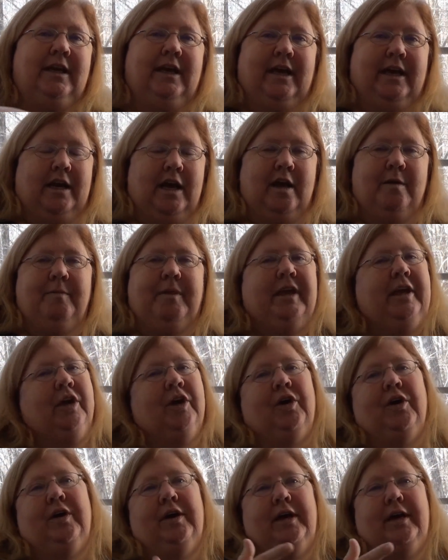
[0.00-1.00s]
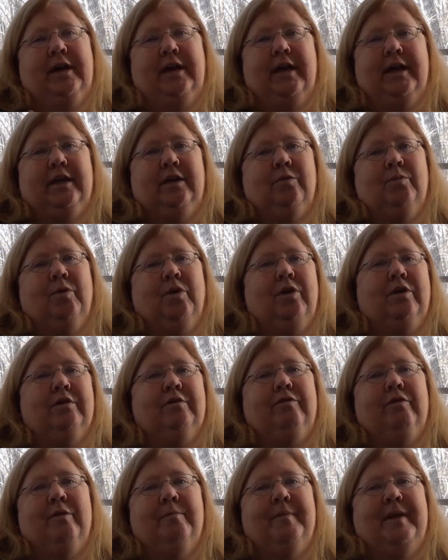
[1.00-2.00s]
and I'm here, and I can work
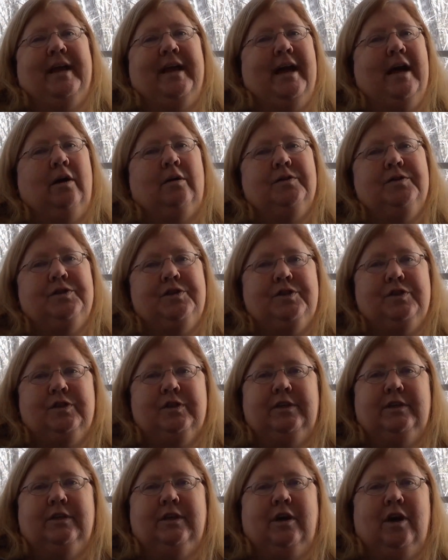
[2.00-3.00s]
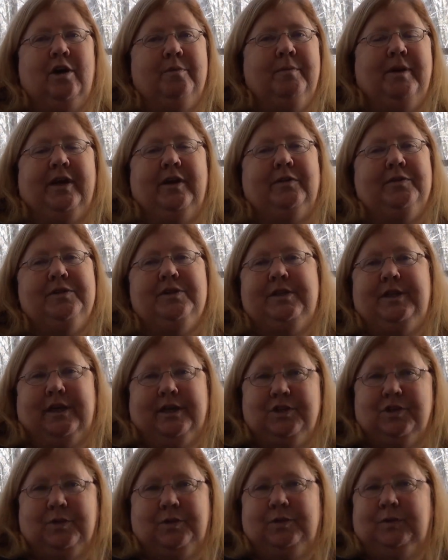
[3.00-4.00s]
from my house on my own
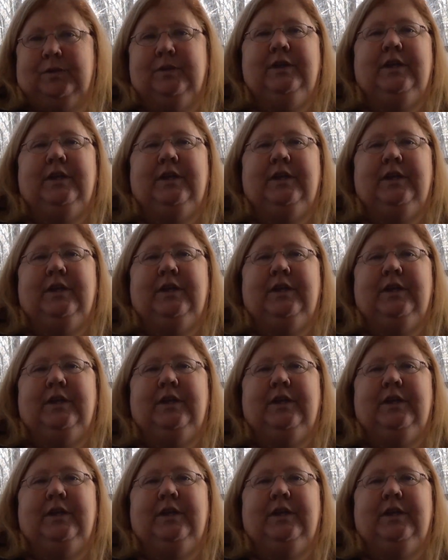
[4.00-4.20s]
schedule.